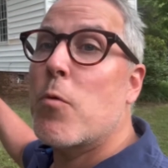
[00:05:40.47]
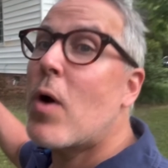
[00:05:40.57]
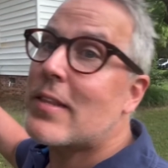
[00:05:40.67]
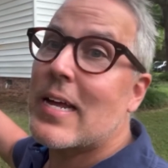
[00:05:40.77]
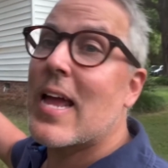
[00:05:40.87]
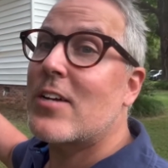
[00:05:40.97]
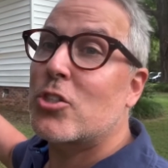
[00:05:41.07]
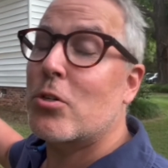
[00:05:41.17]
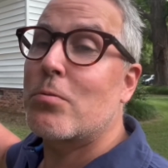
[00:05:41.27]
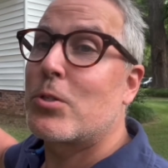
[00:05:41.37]
Well, that
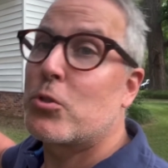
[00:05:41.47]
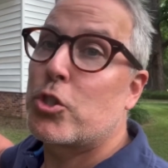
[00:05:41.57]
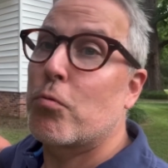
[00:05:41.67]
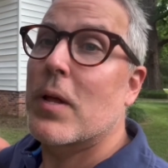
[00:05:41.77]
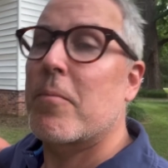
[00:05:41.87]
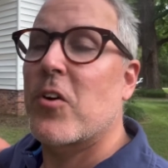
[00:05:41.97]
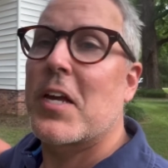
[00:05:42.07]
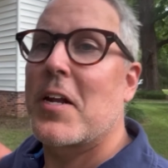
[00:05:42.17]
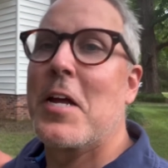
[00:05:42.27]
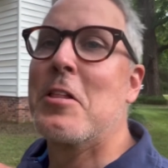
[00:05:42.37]
actually, shoot, I'm
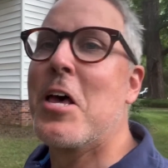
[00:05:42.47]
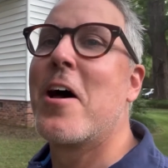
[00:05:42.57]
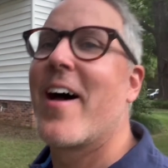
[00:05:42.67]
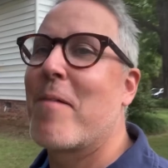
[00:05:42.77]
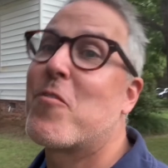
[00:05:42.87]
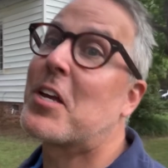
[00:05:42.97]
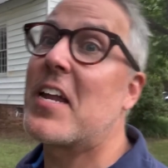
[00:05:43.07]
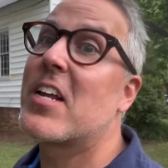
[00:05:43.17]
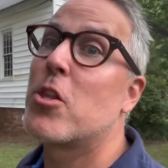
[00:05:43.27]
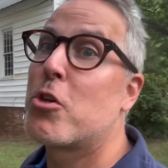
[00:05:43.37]
forgetting
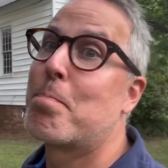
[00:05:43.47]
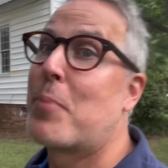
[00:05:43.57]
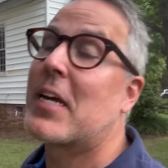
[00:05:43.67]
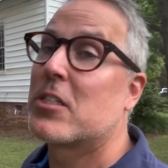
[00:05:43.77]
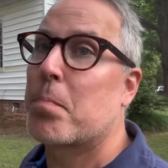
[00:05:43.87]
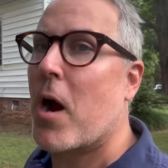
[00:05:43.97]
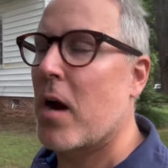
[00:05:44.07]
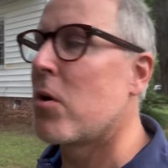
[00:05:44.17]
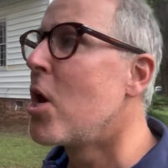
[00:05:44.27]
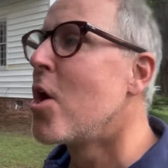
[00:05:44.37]
the biggest part,
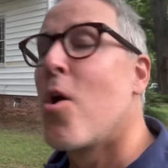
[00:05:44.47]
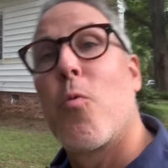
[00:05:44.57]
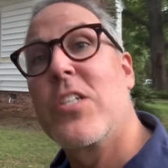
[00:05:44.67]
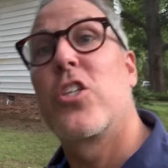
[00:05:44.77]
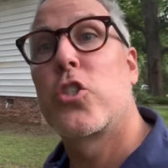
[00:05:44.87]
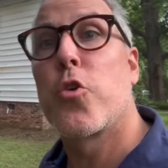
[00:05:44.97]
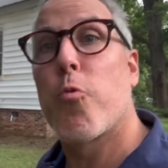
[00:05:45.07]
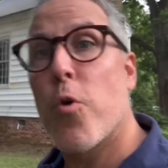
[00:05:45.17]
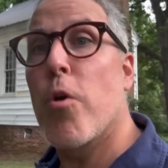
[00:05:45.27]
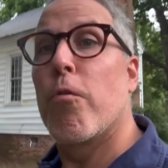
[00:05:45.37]
which is the
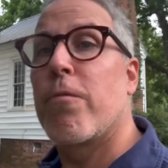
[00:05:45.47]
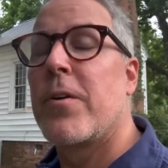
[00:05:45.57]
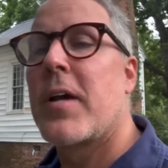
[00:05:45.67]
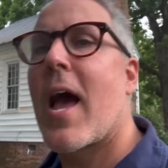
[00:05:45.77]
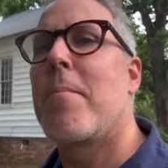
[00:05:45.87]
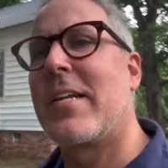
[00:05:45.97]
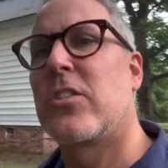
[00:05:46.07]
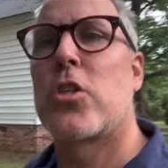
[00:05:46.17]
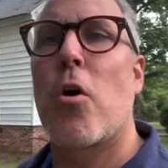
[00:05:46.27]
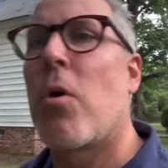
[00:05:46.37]
roof. I mean,
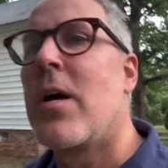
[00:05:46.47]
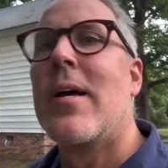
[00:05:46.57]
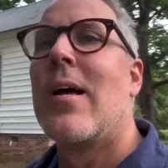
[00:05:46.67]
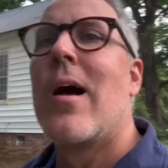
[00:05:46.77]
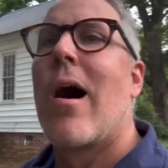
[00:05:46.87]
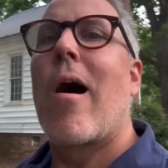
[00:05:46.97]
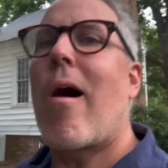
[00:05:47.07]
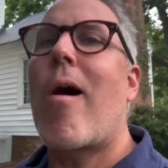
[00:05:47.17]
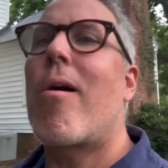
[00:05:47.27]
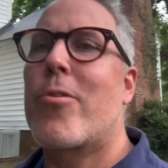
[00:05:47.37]
so
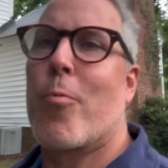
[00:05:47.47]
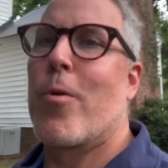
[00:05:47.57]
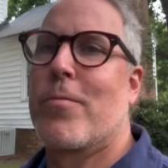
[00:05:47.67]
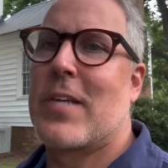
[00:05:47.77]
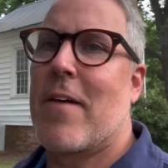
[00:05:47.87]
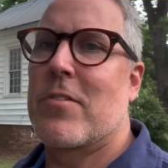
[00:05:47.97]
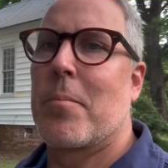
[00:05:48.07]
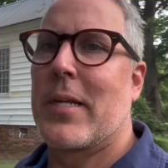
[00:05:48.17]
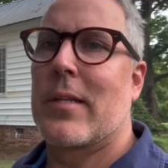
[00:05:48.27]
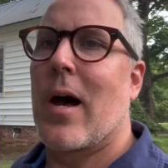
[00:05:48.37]
all the roofs have to
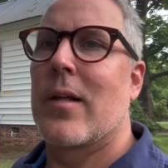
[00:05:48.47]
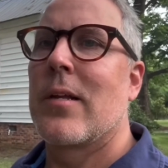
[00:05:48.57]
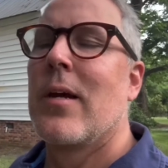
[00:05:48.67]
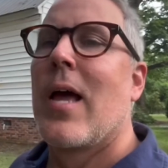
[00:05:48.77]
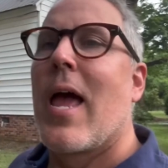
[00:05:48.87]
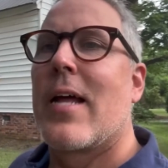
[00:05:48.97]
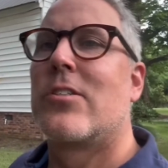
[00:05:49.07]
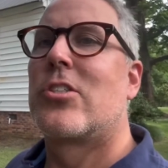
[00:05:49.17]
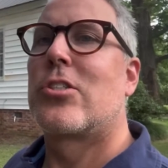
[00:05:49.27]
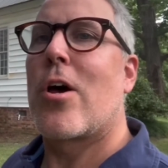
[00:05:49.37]
be done. And
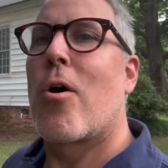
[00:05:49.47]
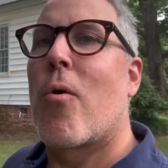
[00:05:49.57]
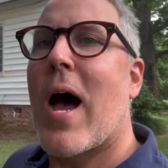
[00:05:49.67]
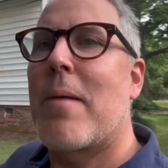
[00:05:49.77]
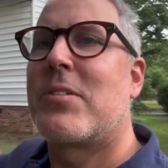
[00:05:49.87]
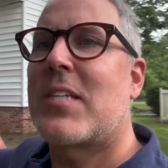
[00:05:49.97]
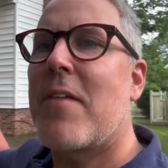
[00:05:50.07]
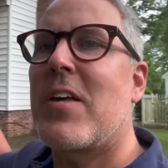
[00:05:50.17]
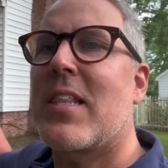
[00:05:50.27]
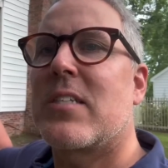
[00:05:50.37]
so I'm
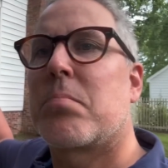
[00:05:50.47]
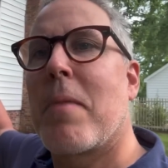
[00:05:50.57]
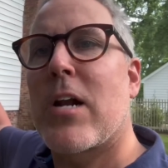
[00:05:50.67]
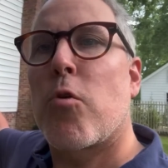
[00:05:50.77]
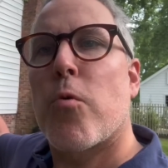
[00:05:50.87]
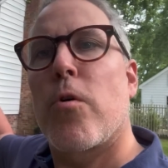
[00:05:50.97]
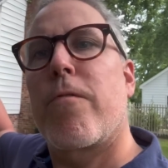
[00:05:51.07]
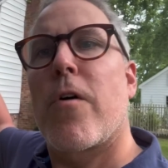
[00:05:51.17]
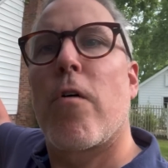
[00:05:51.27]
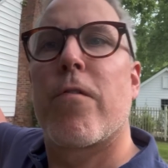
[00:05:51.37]
saving this metal roof
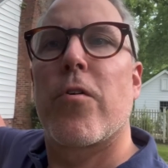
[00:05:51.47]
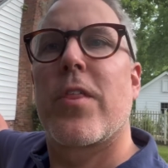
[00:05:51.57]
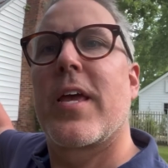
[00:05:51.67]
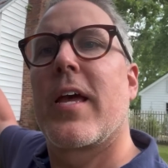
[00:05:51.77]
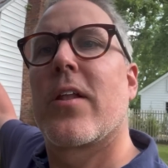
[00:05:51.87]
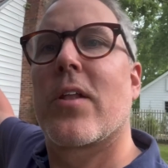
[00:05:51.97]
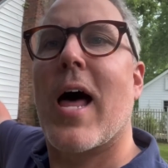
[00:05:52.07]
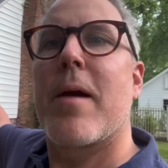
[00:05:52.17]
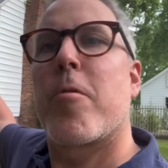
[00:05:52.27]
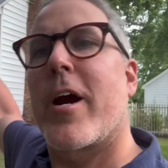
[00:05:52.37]
over the
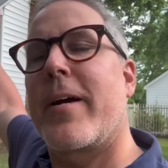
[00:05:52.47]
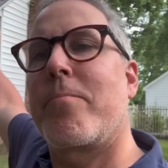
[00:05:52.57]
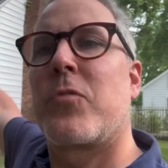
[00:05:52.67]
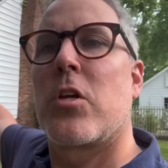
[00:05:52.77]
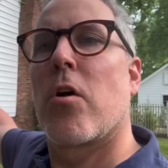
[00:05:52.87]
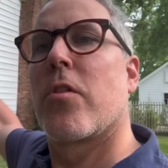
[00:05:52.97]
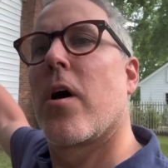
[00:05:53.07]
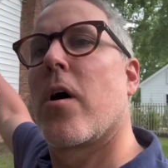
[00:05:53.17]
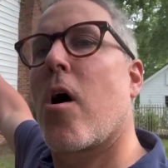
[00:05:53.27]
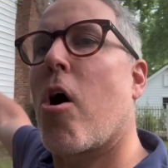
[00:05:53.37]
library,
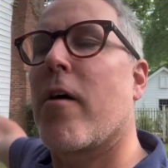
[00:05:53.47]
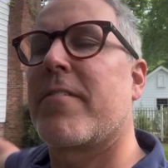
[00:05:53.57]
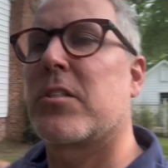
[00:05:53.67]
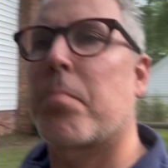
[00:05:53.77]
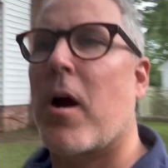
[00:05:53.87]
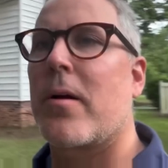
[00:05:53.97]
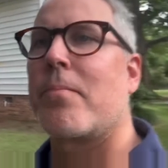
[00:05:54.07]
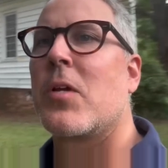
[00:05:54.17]
the office part.